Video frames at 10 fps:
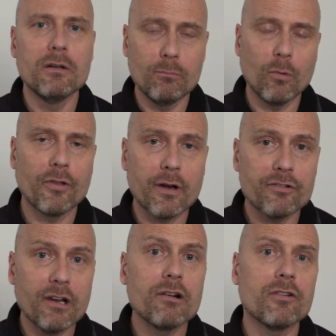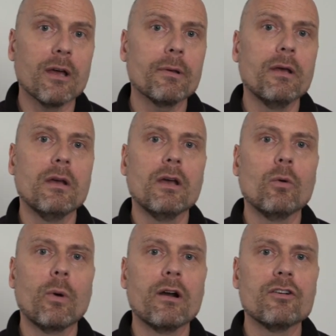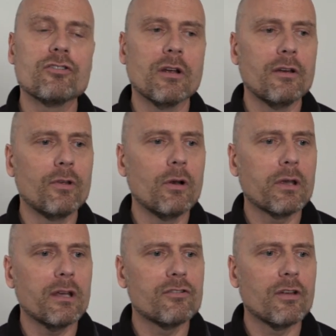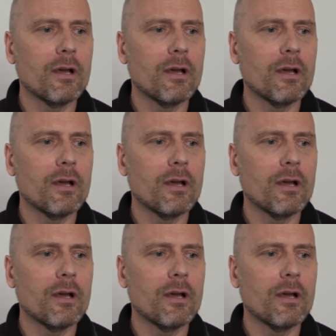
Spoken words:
more than a stereotype. Whereas if you look at